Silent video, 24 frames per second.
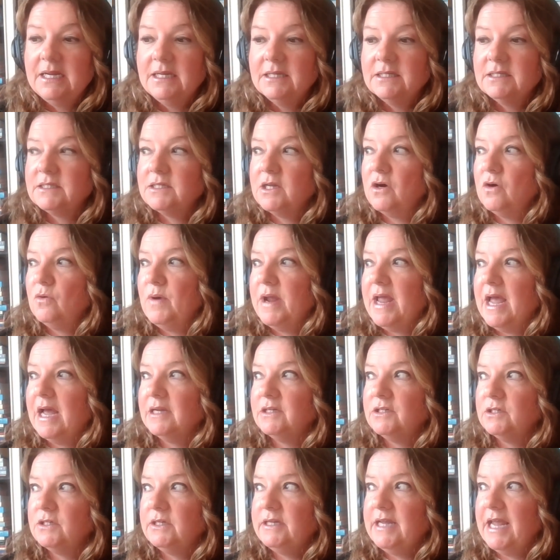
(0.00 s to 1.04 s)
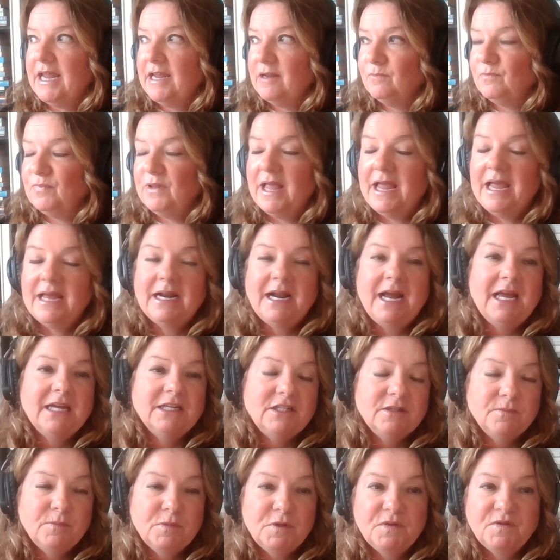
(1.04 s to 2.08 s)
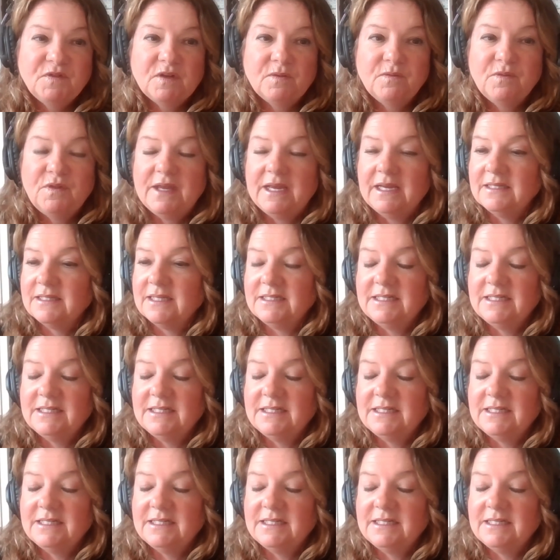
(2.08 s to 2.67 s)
So we had to game plan. I had to move some things.